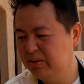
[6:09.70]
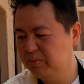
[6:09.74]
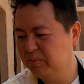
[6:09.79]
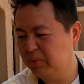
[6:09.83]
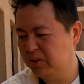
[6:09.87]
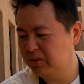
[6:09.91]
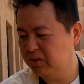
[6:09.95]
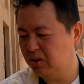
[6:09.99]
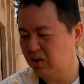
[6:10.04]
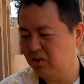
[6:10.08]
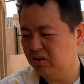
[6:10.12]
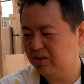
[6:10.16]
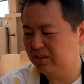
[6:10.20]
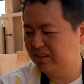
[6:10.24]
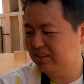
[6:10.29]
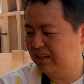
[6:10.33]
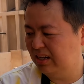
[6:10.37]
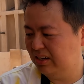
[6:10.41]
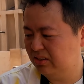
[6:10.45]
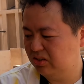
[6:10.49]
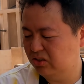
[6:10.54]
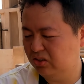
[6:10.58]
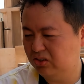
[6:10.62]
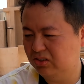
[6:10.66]
bunch of
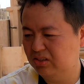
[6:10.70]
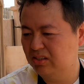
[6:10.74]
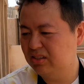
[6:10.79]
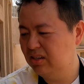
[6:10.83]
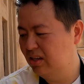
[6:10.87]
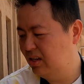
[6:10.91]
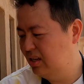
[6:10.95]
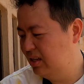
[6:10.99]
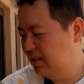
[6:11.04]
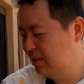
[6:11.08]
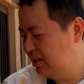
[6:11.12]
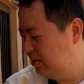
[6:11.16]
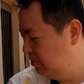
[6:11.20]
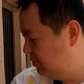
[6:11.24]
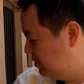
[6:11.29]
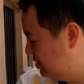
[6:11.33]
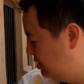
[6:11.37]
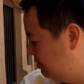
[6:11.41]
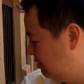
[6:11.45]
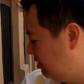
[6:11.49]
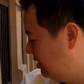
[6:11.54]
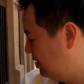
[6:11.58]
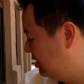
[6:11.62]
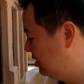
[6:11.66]
architectures. Let me
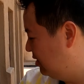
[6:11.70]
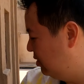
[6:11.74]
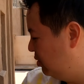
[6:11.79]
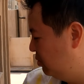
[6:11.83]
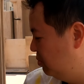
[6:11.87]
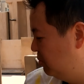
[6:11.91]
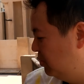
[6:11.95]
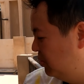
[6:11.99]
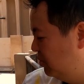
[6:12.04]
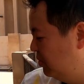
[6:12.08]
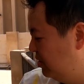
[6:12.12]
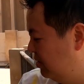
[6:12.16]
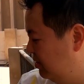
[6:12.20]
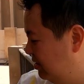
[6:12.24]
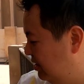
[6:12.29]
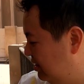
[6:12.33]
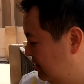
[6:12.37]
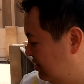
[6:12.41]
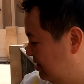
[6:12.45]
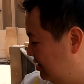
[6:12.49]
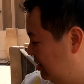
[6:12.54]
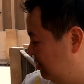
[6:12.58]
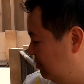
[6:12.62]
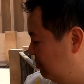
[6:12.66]
see if I can go through all
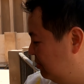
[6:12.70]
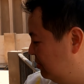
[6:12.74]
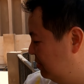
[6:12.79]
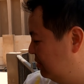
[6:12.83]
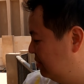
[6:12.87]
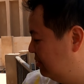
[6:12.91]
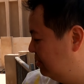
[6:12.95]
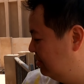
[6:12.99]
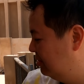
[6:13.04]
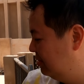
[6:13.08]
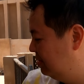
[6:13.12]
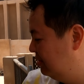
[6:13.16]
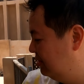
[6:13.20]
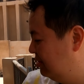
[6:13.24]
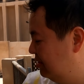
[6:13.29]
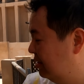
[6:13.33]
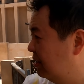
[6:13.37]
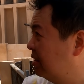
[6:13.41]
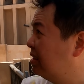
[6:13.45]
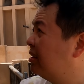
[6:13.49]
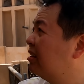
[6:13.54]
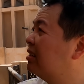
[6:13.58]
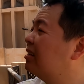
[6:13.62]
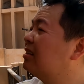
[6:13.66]
these.
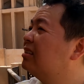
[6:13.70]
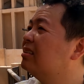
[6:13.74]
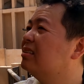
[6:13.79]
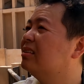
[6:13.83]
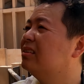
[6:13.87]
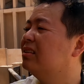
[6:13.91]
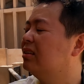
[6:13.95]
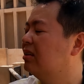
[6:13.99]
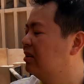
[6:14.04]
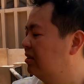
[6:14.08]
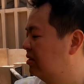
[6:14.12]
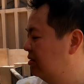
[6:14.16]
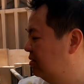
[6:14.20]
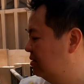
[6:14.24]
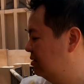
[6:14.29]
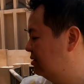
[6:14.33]
No.